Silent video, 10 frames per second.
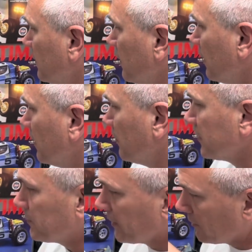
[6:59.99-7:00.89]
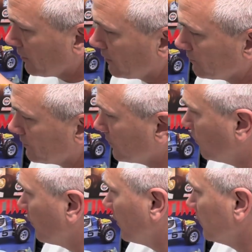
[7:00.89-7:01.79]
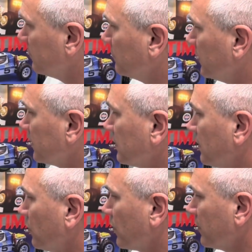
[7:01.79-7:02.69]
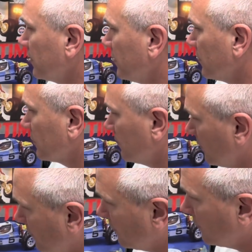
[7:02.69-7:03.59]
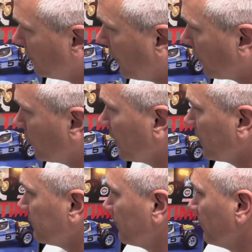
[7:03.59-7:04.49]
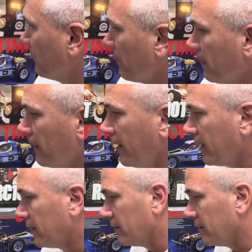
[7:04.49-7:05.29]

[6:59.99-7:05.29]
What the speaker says: If it's been done, oh well, but we're going to do it our way. And